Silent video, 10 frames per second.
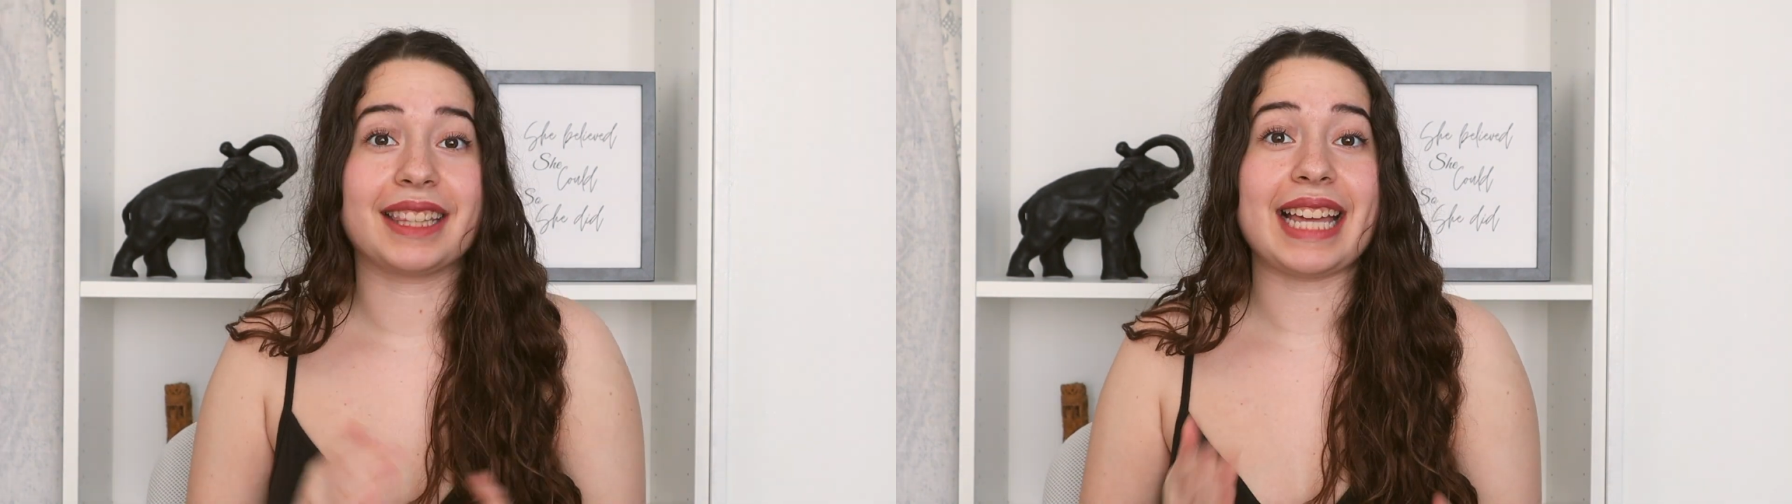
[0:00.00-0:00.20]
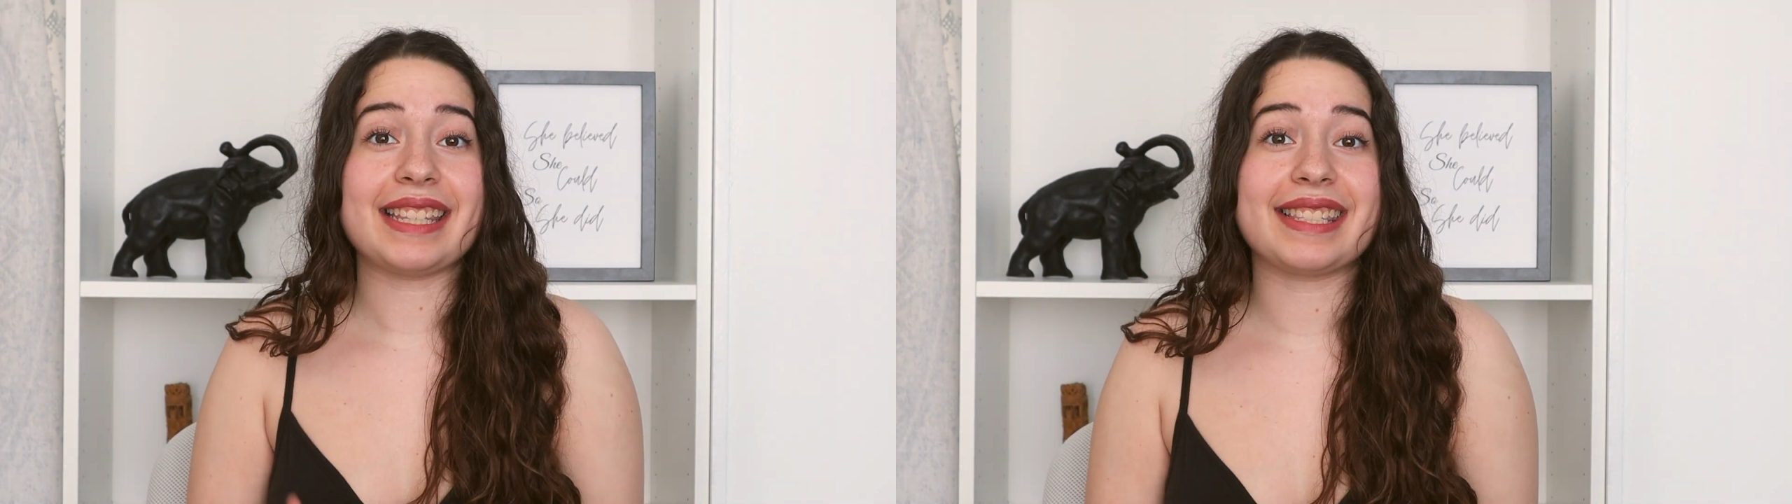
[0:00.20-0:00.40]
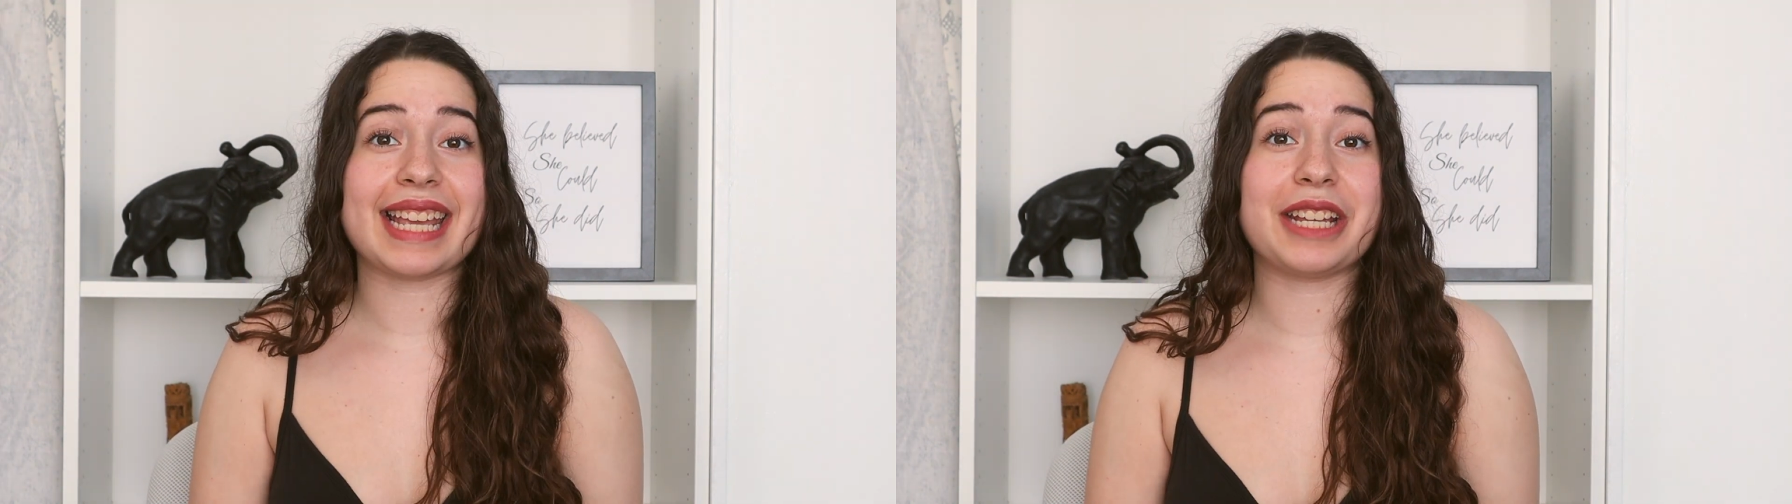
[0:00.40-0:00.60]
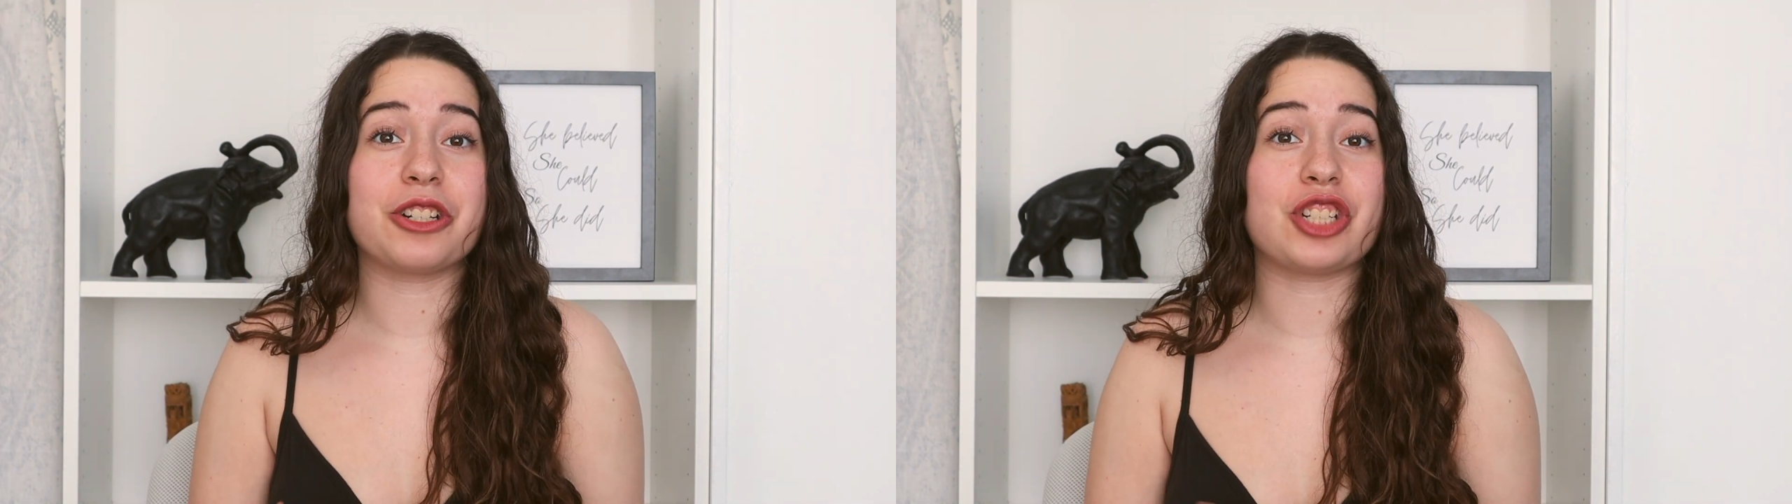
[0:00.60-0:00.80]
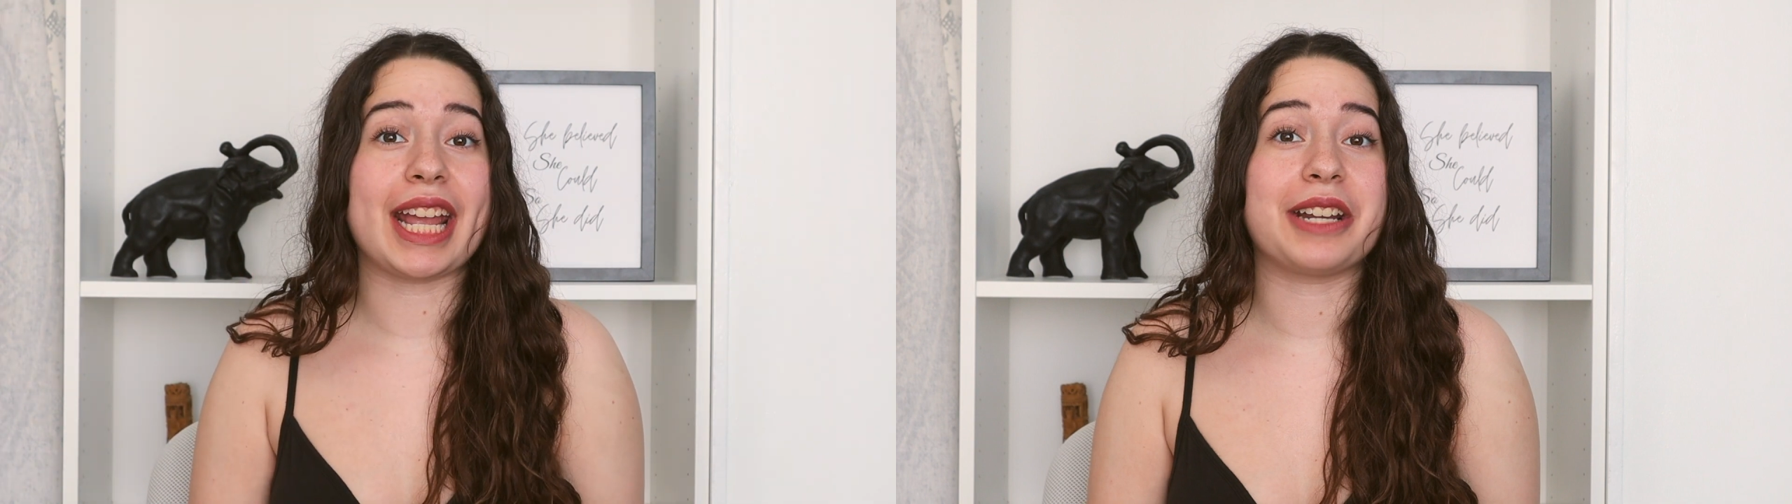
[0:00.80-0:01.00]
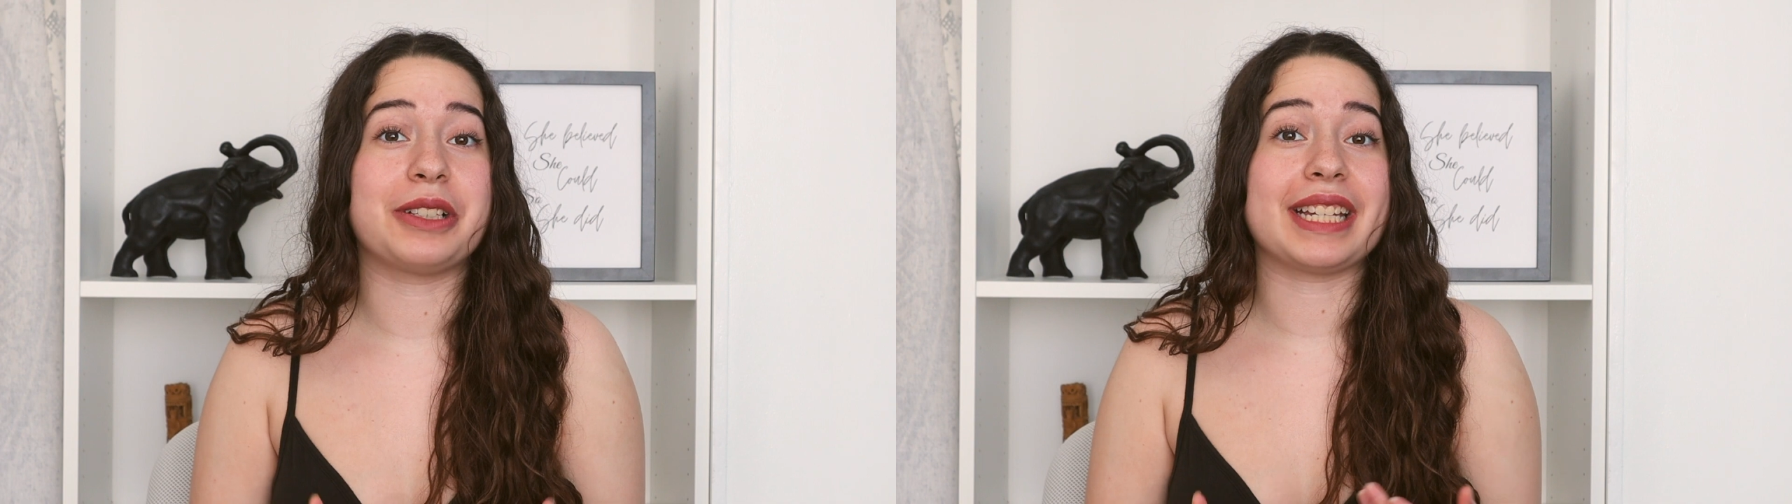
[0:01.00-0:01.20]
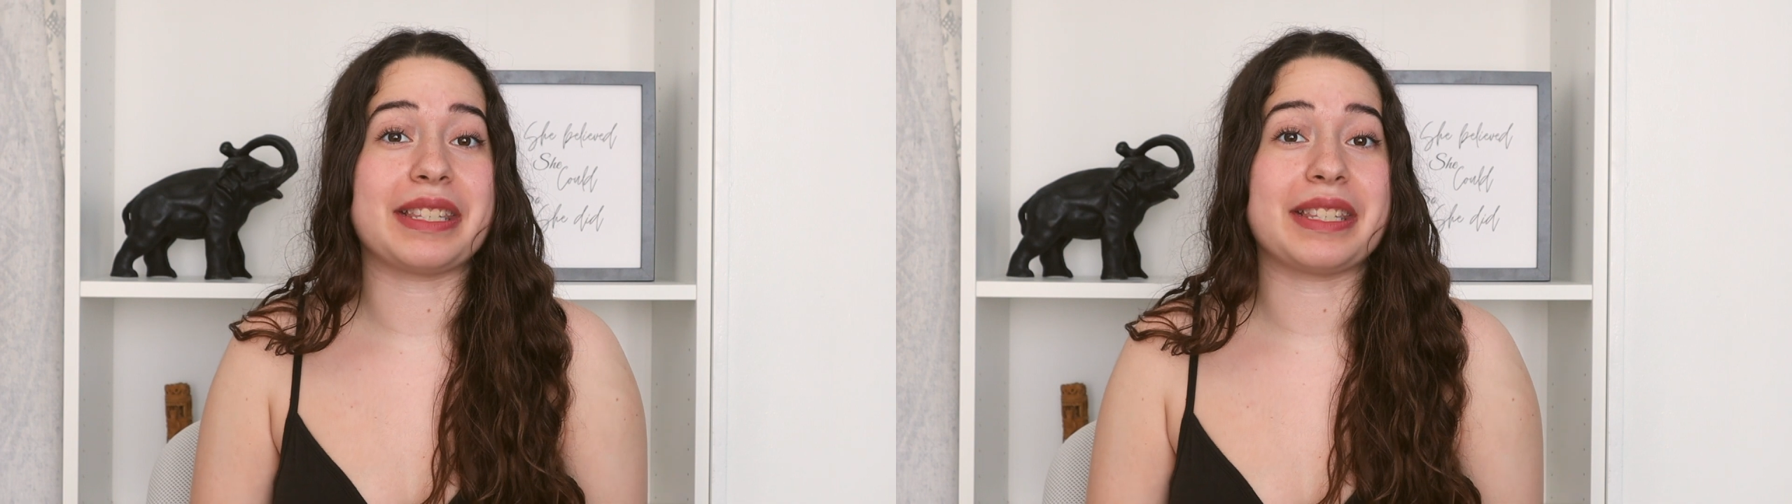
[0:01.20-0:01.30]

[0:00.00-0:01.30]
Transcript: Let's say your channel